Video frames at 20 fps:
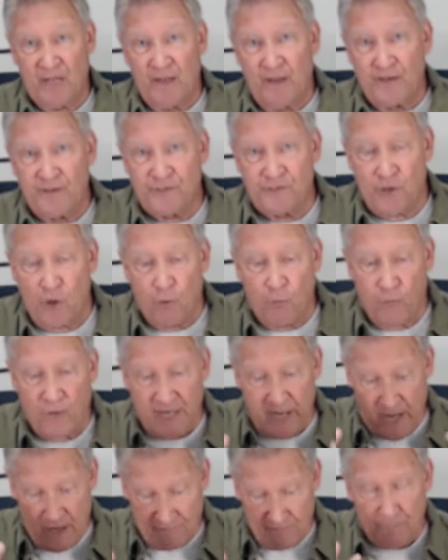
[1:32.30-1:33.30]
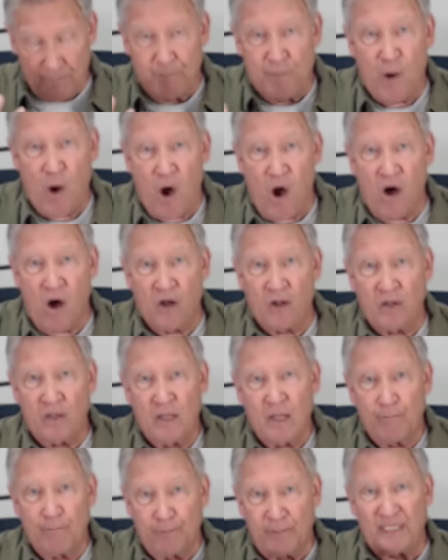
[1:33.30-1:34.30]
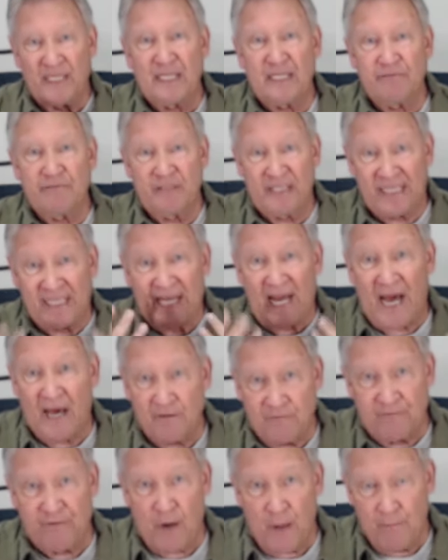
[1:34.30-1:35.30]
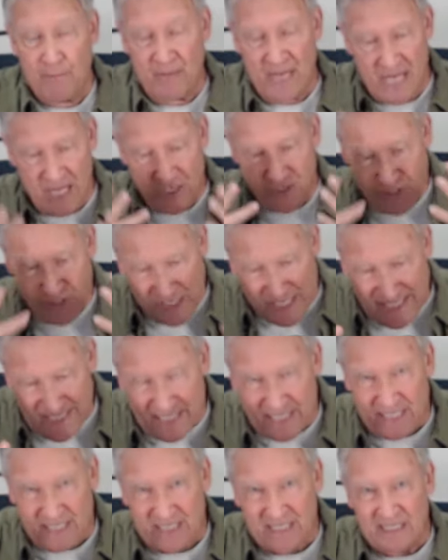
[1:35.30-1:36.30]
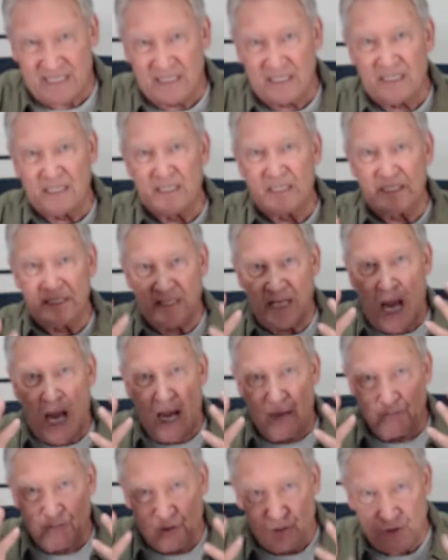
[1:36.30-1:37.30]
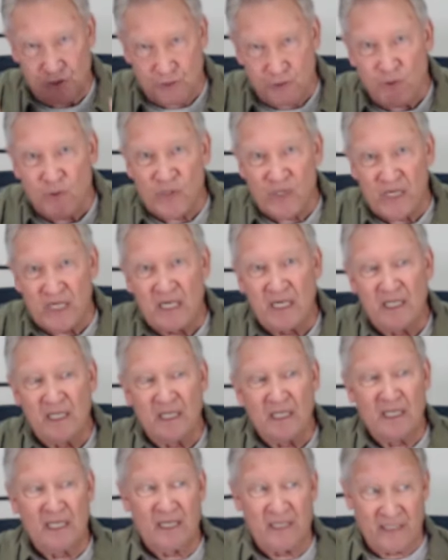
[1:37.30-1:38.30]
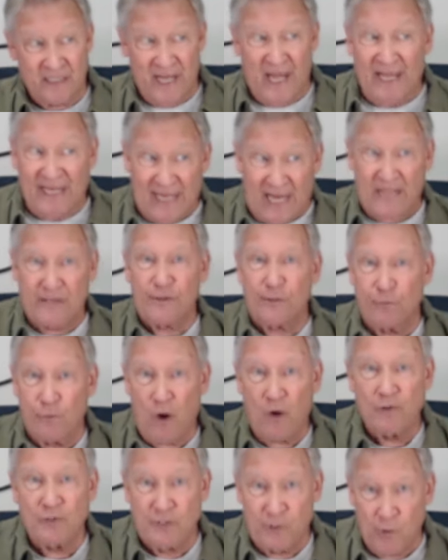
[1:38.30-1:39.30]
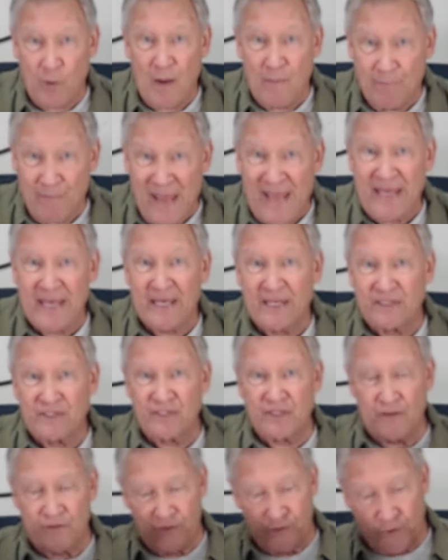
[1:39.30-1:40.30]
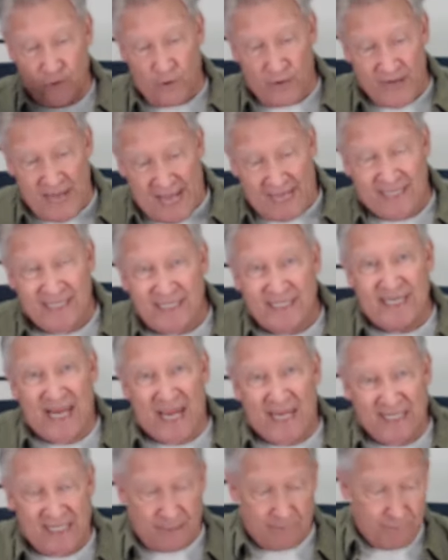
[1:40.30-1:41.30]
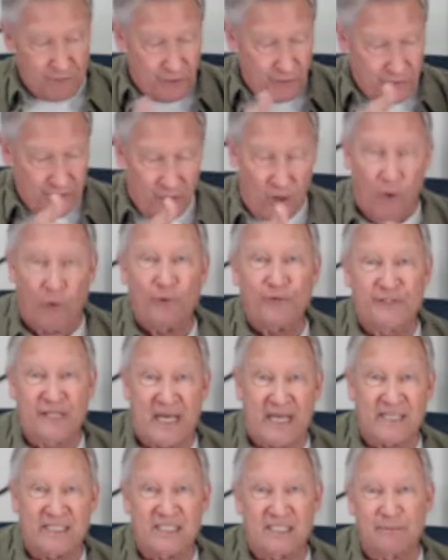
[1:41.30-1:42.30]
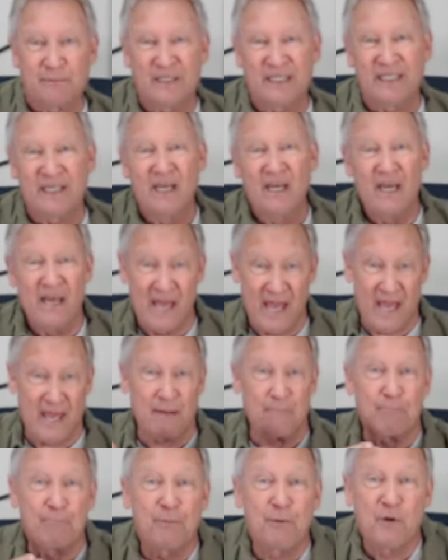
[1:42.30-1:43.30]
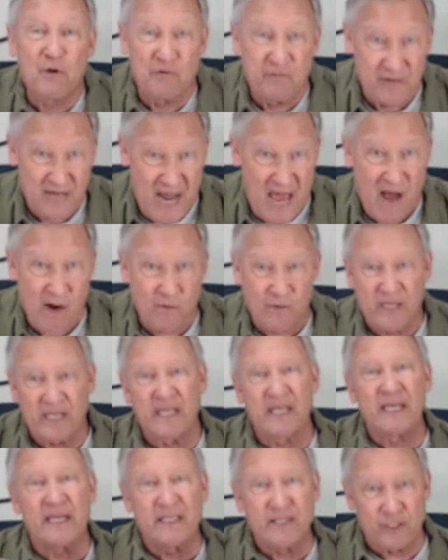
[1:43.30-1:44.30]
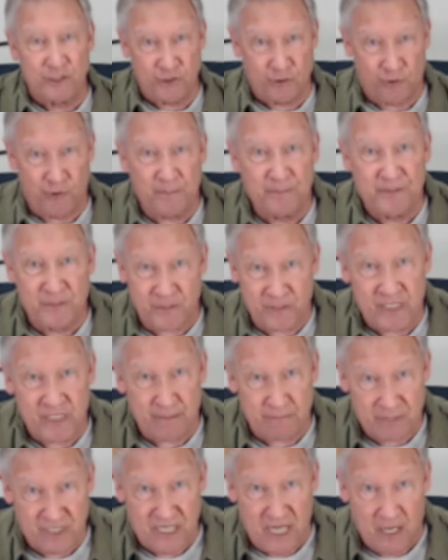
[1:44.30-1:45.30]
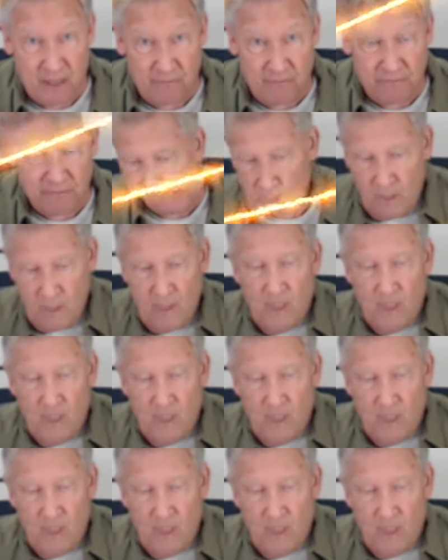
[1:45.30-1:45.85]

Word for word: So, whatever Paul believed he got from Jesus, I'm sure, like on the road to Emmaus, the Lord had to take him to the Old Testament and prove it out in the scriptures themselves.